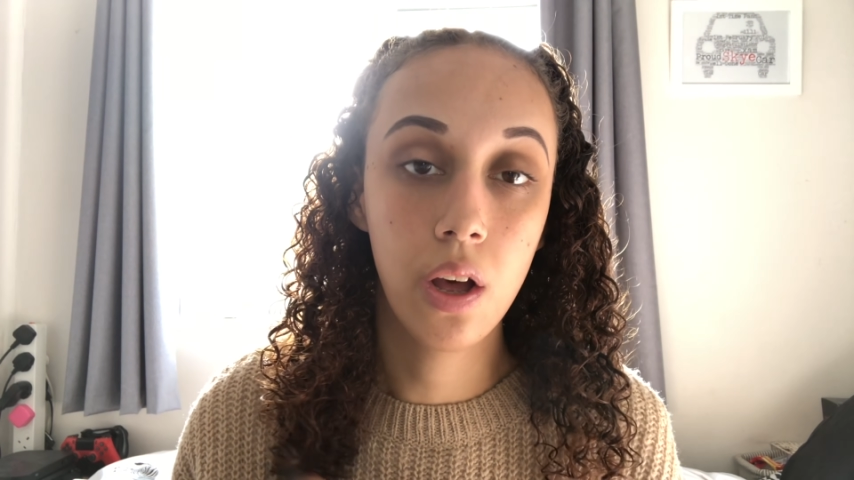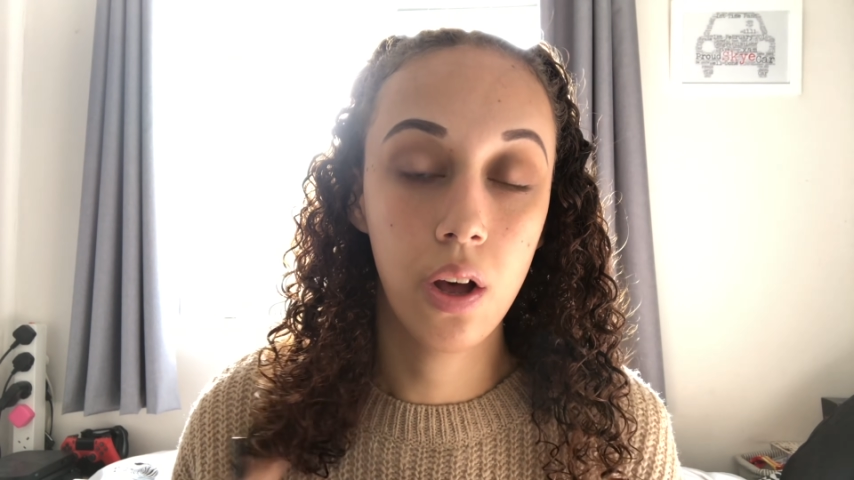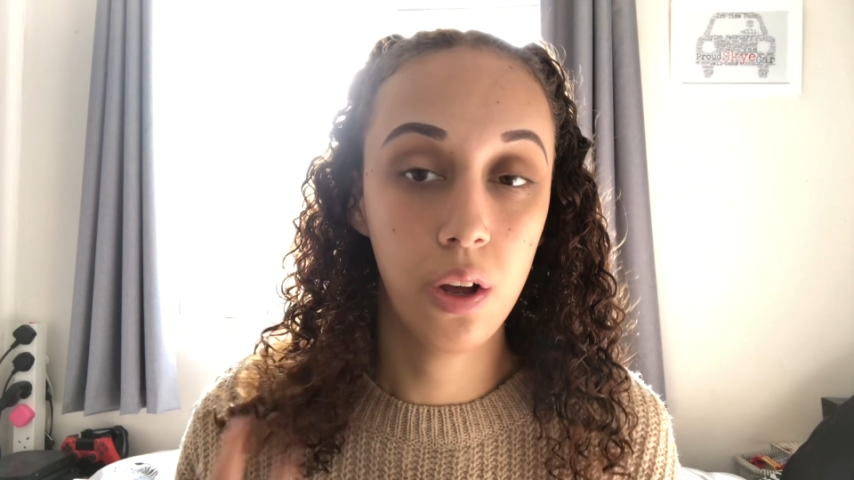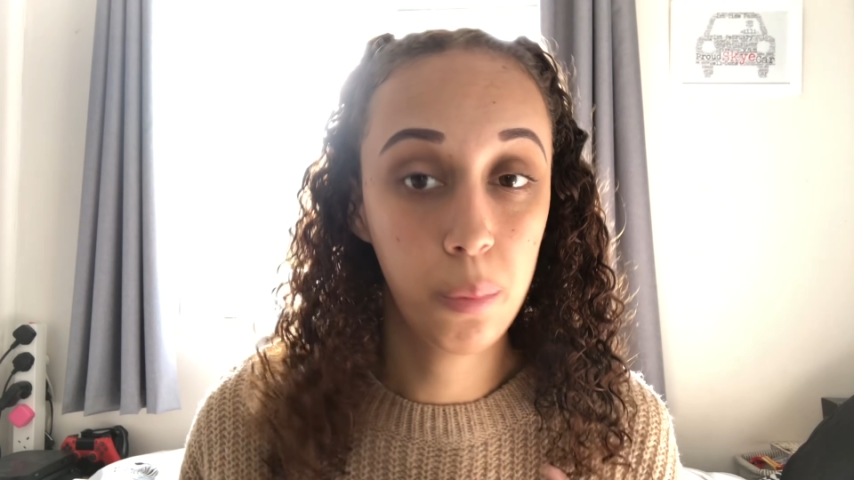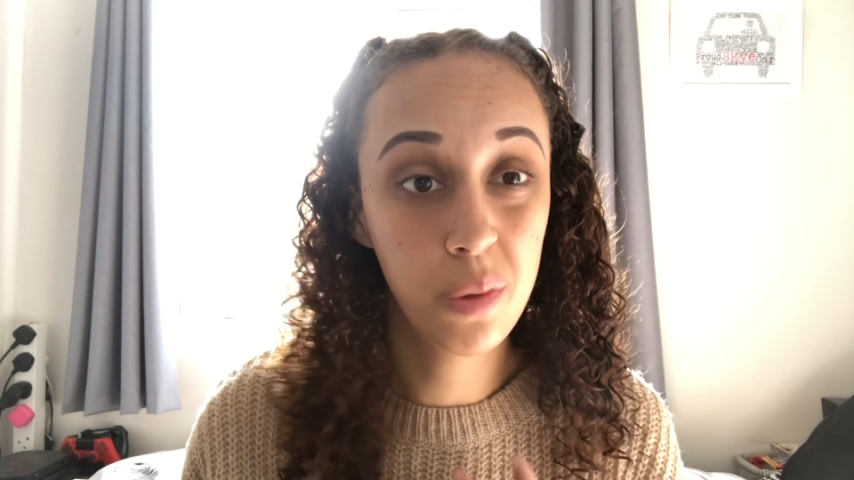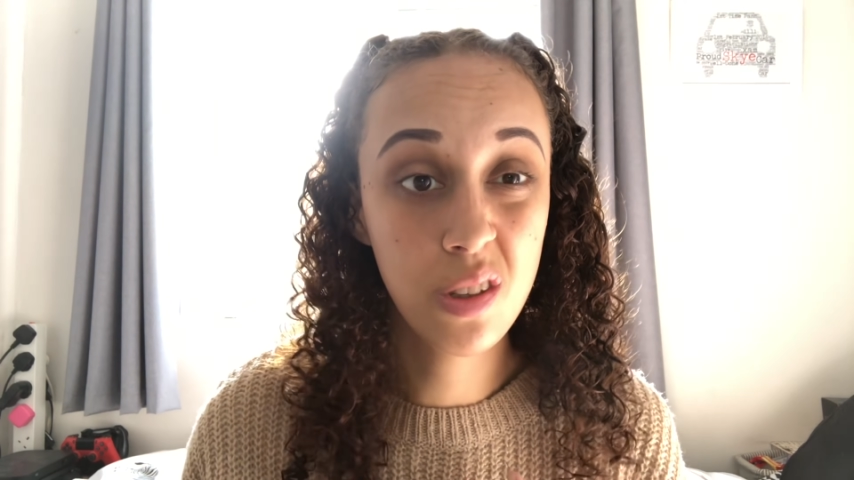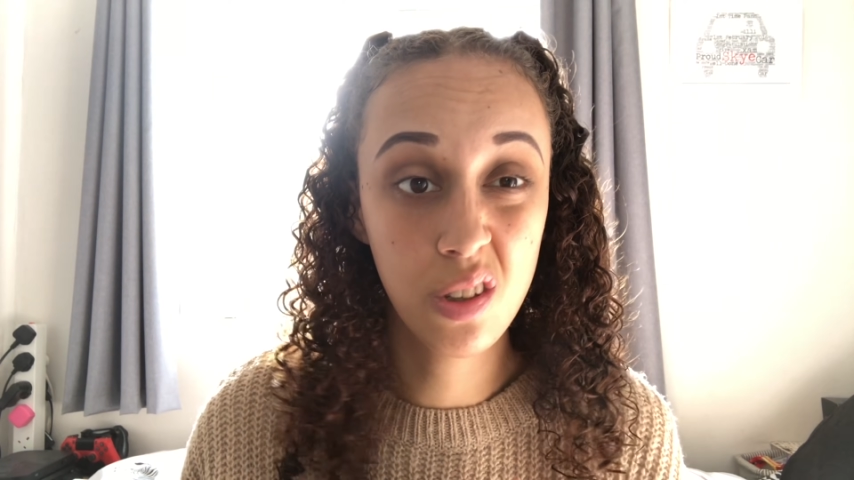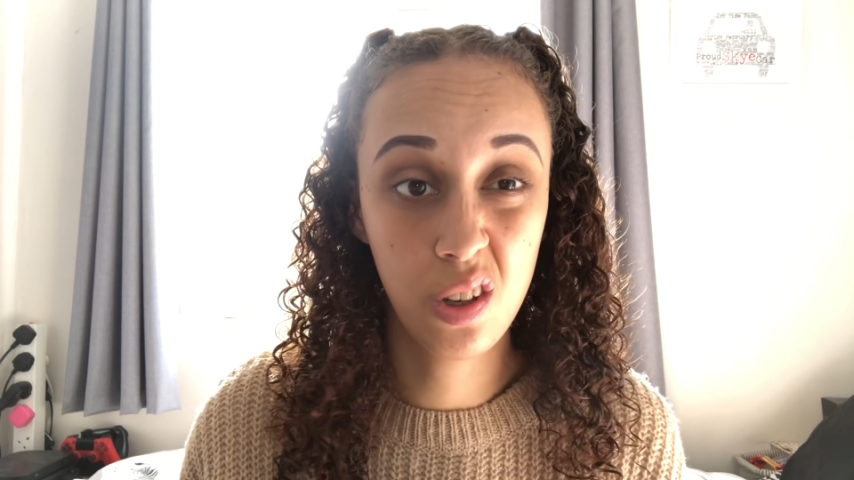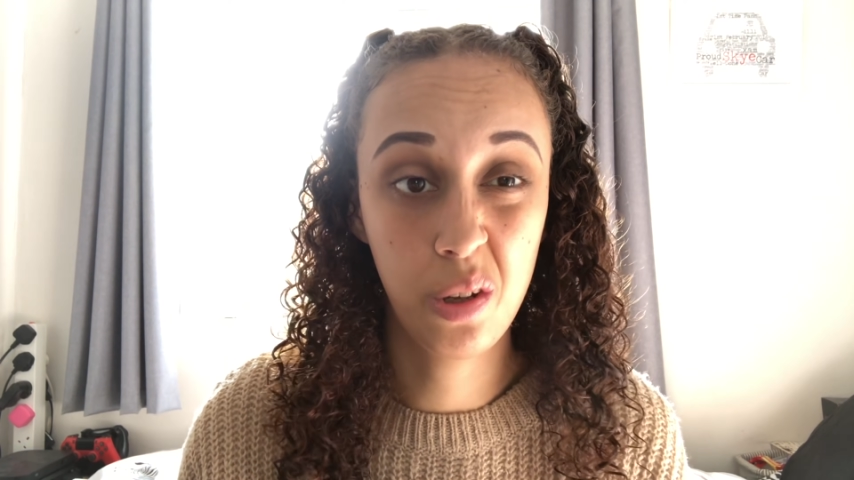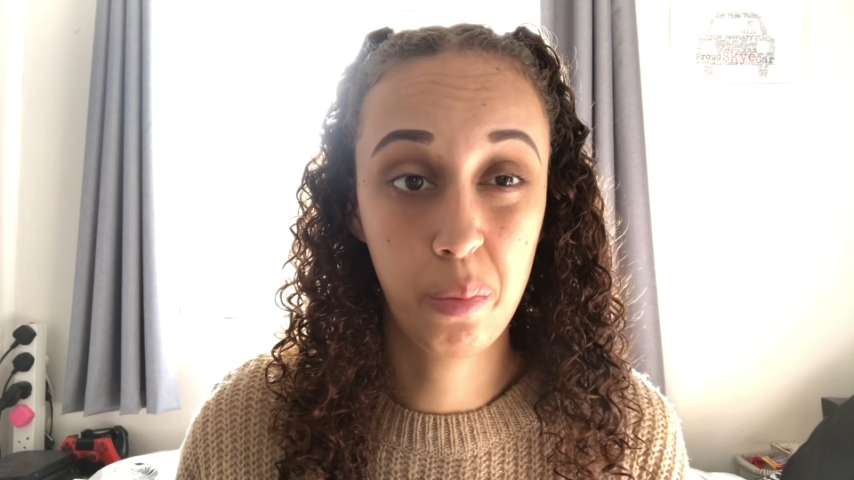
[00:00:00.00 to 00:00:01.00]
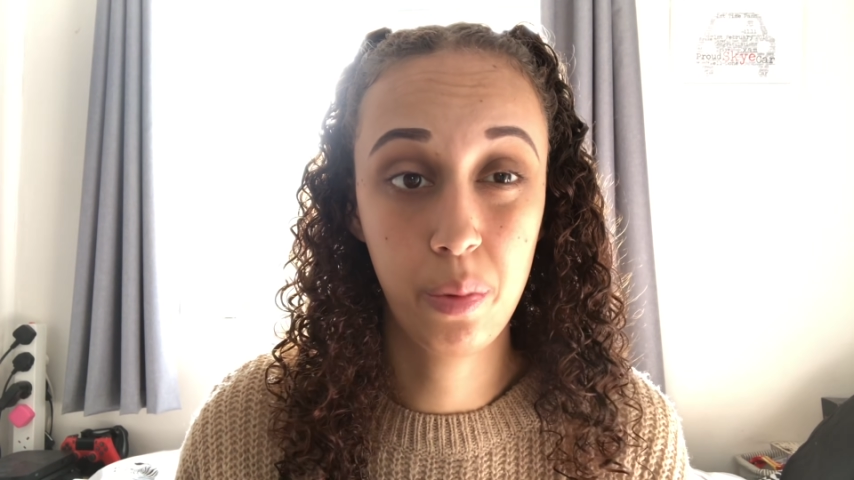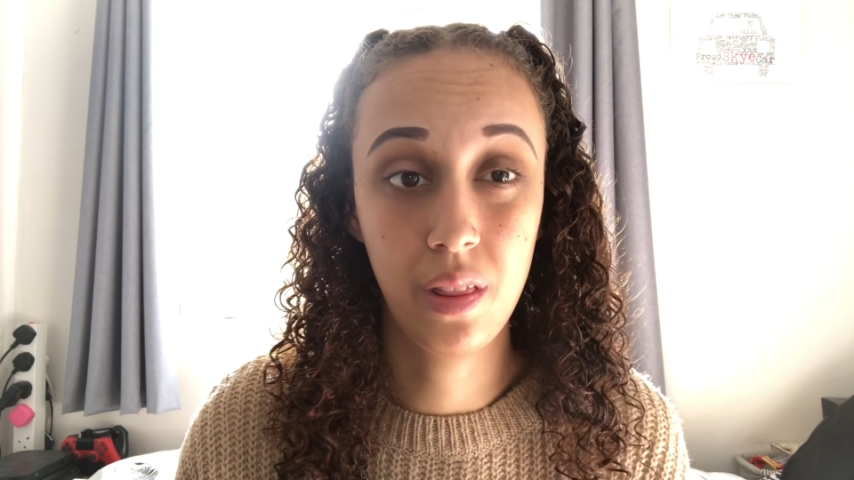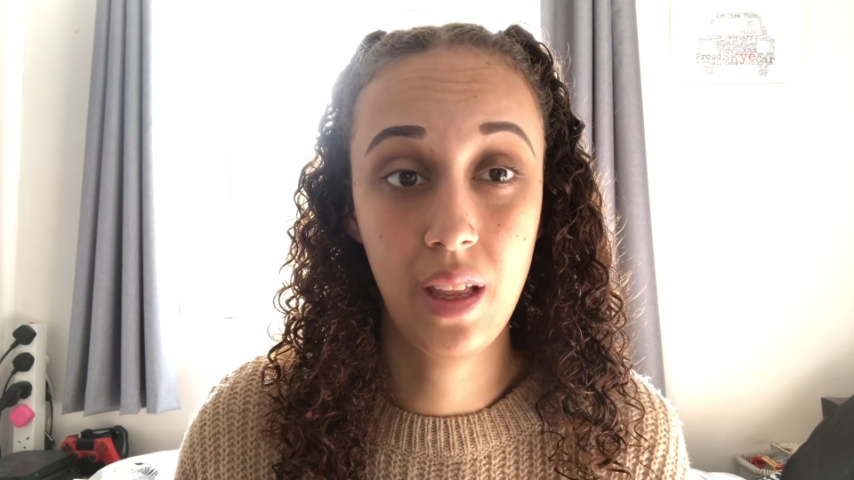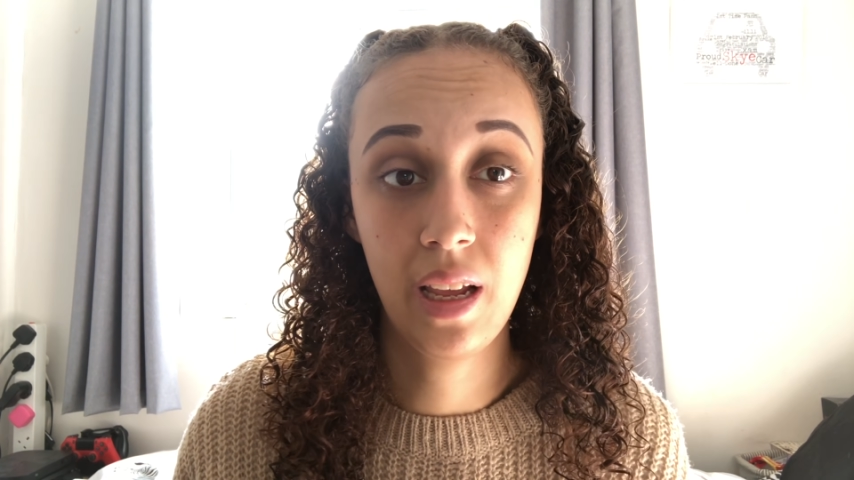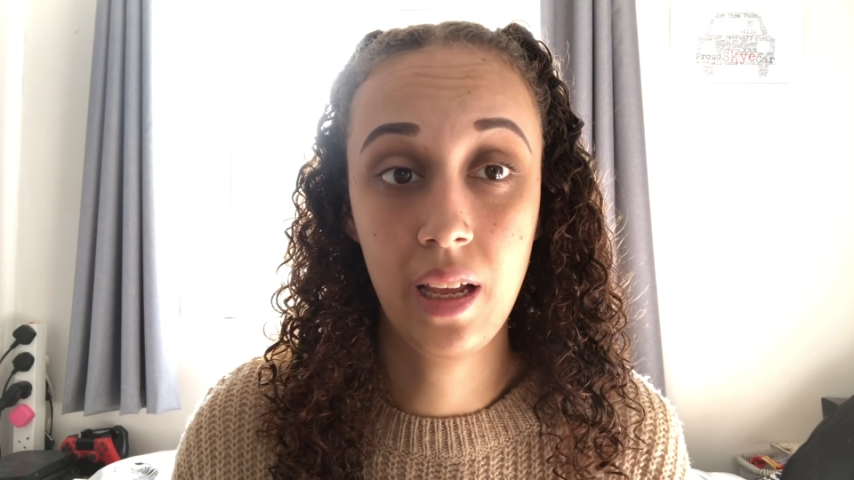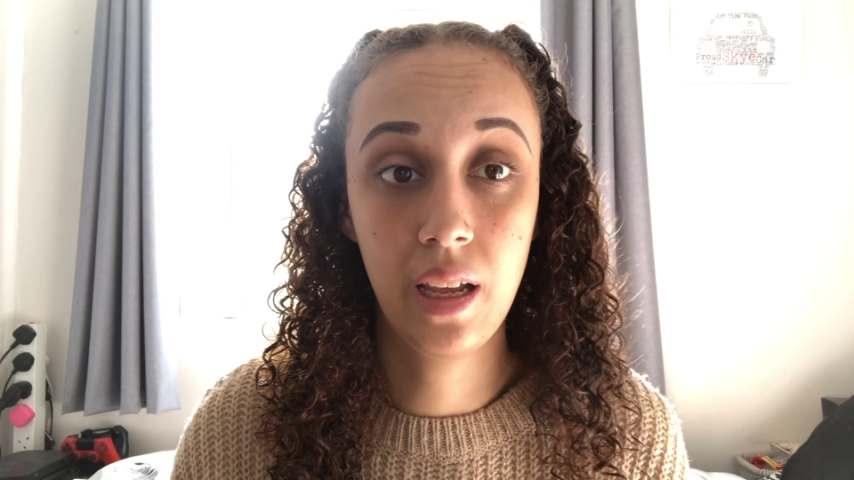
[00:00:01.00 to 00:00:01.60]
opens up the